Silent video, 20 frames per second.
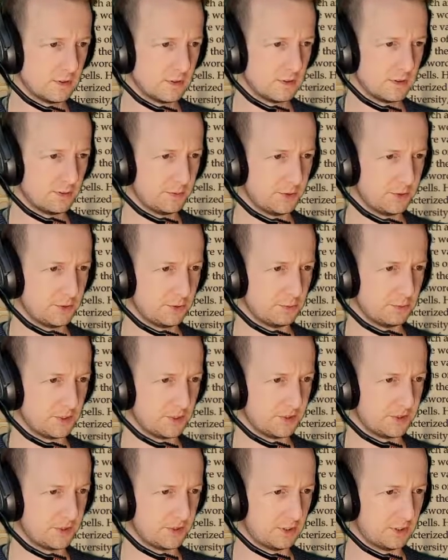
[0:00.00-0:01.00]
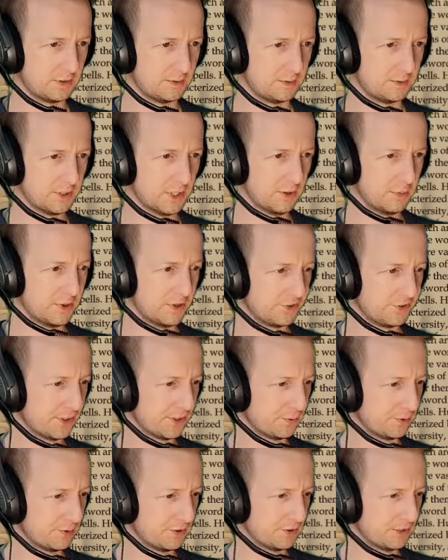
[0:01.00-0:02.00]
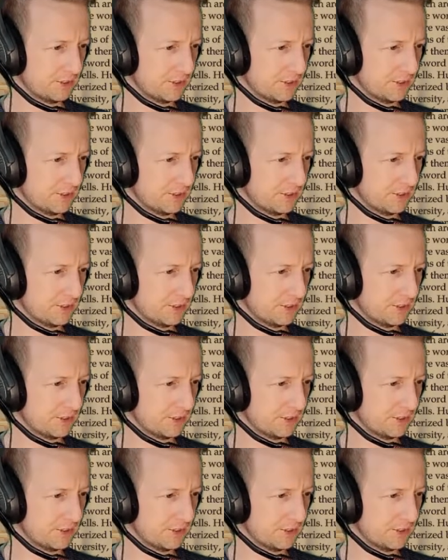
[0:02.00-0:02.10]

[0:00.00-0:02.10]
A bit too much. Alright, we'll go with a bit of stubble.